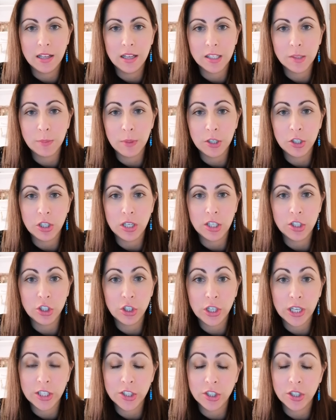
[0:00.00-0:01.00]
a special
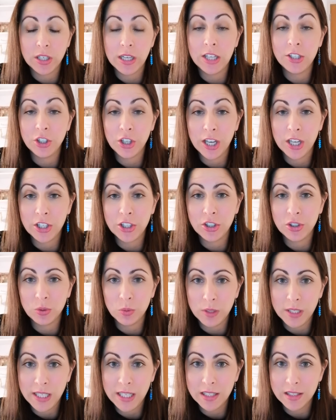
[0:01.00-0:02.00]
educational
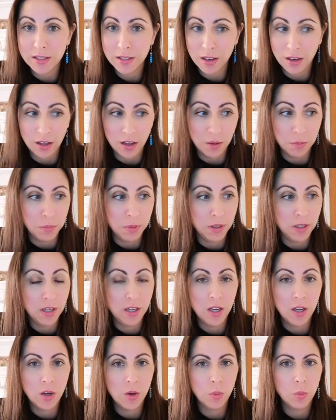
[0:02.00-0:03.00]
needs club,
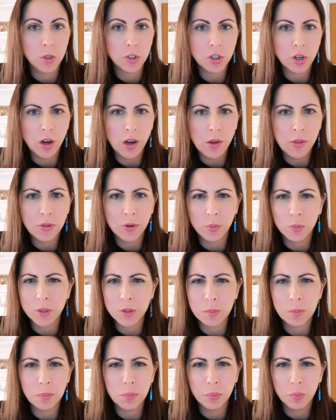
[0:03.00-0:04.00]
which I thought
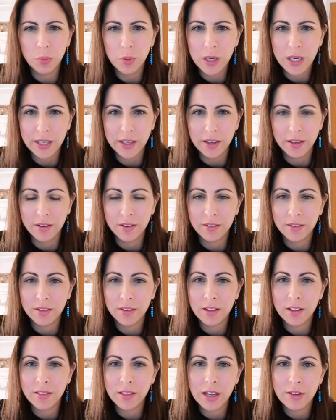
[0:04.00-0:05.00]
was brilliant,
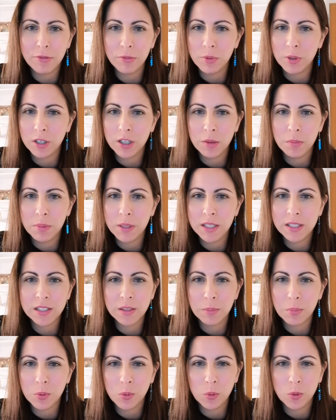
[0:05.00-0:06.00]
that everyone could be
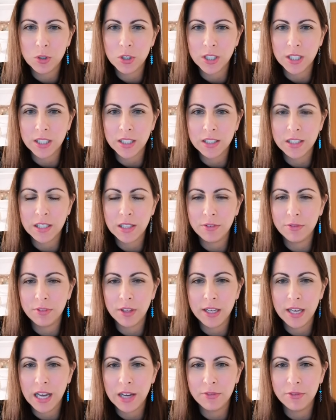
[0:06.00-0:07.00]
supported if
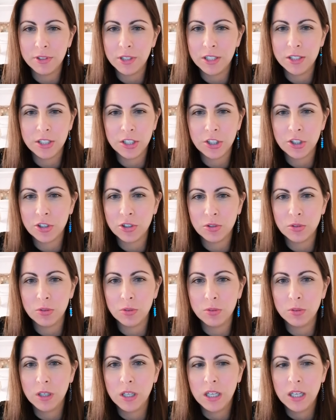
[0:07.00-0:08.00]
they have an
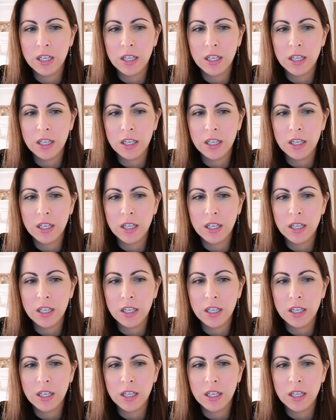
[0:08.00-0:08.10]
additional